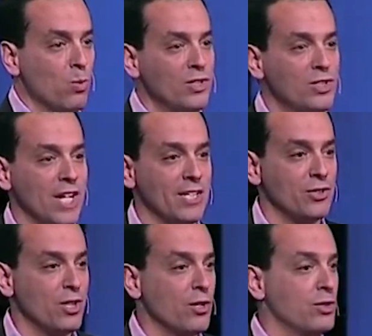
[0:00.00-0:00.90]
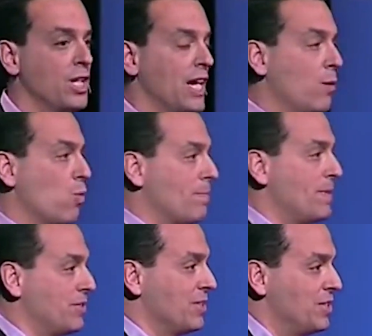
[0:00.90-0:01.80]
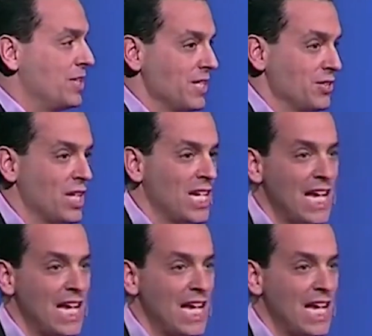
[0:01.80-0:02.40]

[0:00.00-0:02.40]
what science knows and what business does,